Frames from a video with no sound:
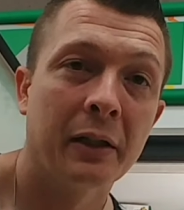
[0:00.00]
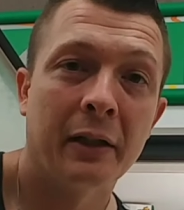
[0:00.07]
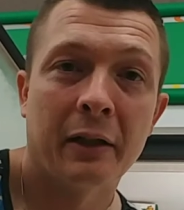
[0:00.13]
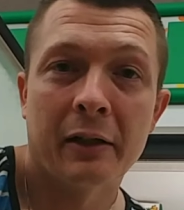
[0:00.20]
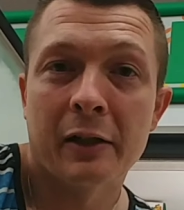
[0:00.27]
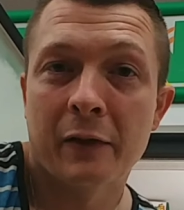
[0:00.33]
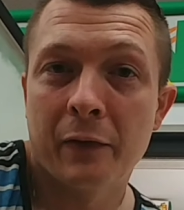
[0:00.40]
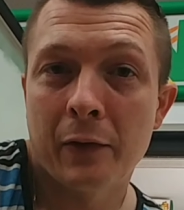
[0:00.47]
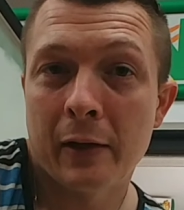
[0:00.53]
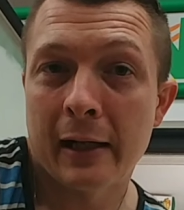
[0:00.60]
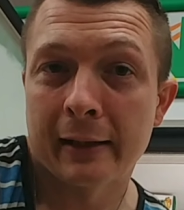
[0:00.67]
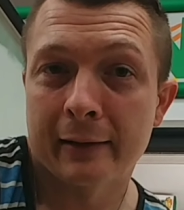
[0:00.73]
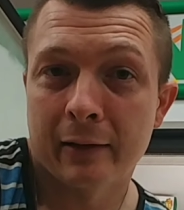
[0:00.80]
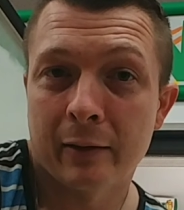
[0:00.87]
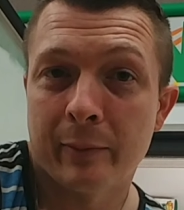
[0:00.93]
there is food
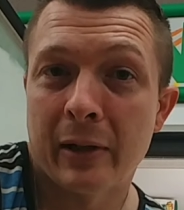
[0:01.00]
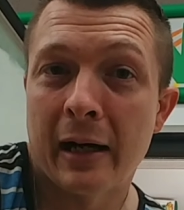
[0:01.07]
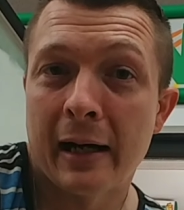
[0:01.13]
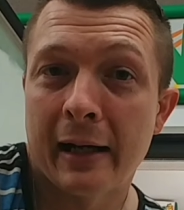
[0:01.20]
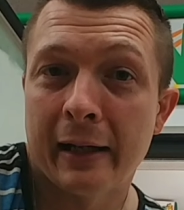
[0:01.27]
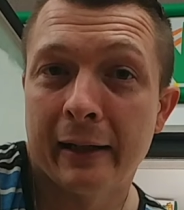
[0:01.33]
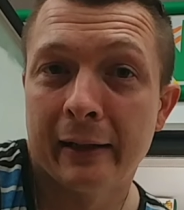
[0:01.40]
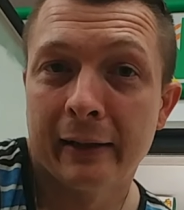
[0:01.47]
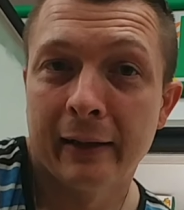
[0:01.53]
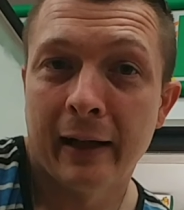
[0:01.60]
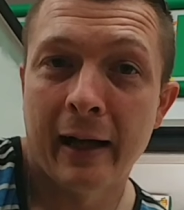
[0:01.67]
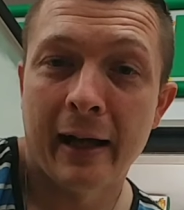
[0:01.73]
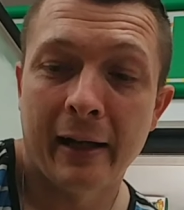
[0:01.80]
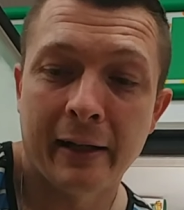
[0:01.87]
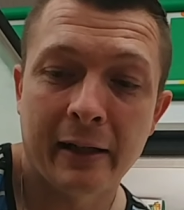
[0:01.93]
out there to buy,
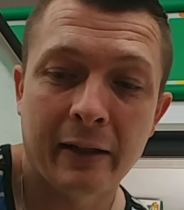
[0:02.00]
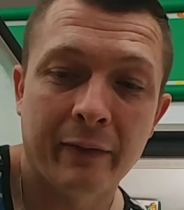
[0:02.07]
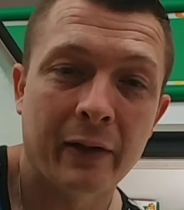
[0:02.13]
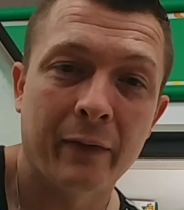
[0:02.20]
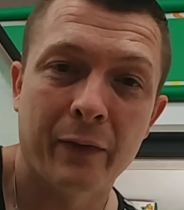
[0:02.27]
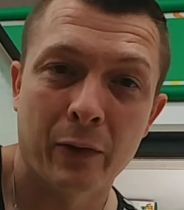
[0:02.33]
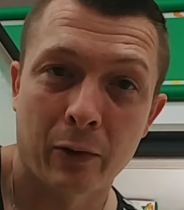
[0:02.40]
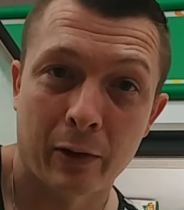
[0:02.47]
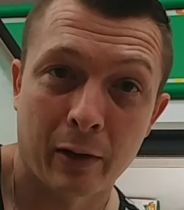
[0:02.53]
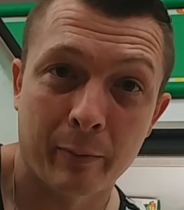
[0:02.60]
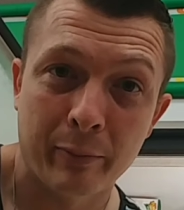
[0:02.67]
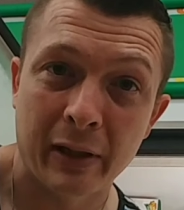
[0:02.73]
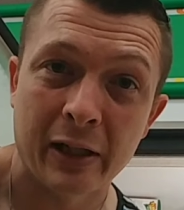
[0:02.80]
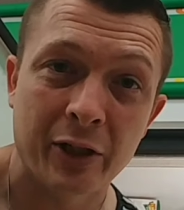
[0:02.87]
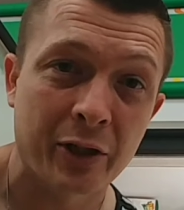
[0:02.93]
and even if you're on a
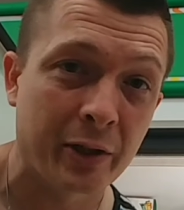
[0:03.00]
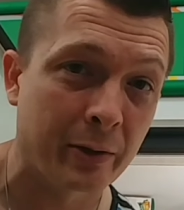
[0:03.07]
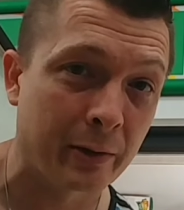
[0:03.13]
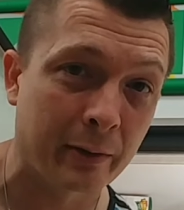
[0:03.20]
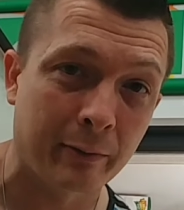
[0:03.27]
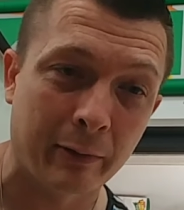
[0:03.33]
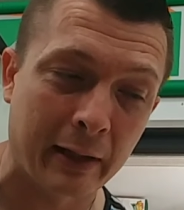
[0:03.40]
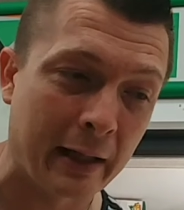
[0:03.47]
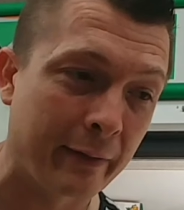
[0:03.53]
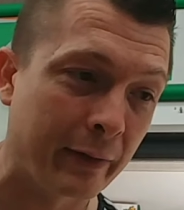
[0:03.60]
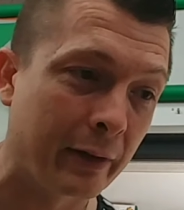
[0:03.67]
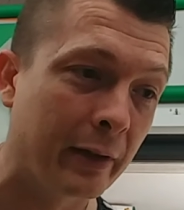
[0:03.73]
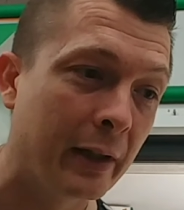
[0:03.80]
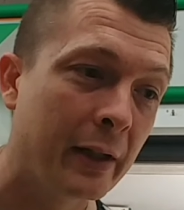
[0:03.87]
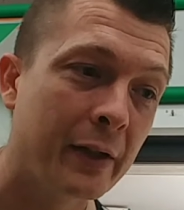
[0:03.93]
budget or
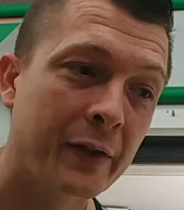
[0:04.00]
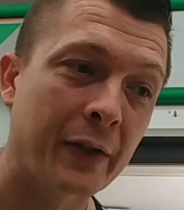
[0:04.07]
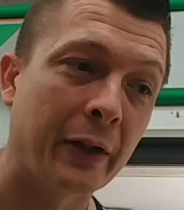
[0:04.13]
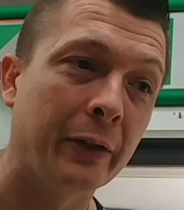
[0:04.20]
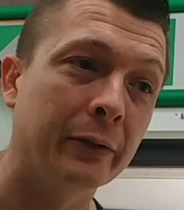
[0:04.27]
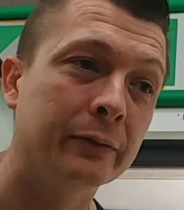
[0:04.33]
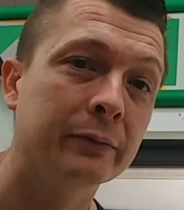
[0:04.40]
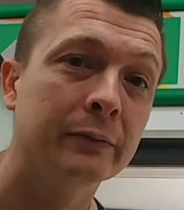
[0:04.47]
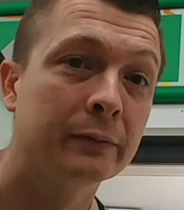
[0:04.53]
whatever, so